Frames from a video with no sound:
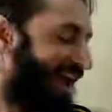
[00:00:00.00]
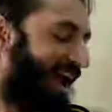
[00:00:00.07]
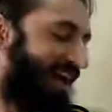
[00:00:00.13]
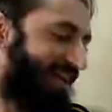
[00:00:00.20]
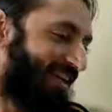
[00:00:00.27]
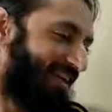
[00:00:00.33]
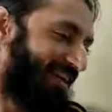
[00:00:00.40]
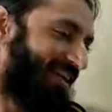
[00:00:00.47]

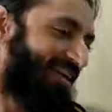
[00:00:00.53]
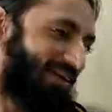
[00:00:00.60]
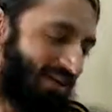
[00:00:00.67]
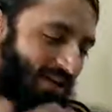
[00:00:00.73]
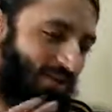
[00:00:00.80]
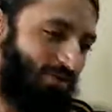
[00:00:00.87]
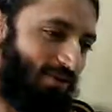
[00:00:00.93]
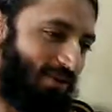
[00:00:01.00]
And then later,
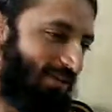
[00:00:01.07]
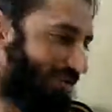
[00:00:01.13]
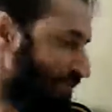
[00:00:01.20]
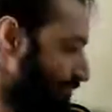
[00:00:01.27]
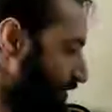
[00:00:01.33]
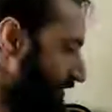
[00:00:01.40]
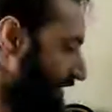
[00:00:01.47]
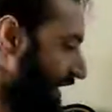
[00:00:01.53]
now at
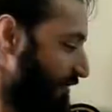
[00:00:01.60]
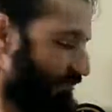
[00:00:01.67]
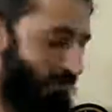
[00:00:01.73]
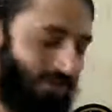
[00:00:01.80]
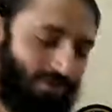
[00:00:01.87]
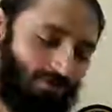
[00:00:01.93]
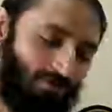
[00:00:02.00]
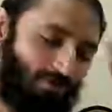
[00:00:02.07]
this point, I'm
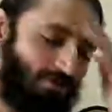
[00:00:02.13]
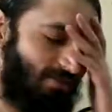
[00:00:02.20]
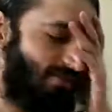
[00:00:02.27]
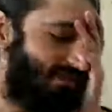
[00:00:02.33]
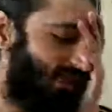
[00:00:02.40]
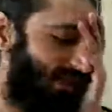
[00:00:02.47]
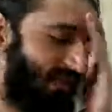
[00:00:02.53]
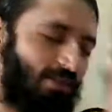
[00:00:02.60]
not able to
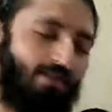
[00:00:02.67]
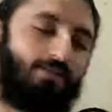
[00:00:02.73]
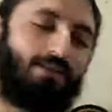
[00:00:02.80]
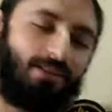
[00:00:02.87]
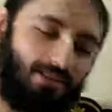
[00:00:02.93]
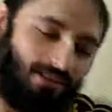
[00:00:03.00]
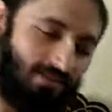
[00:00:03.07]
understand anybody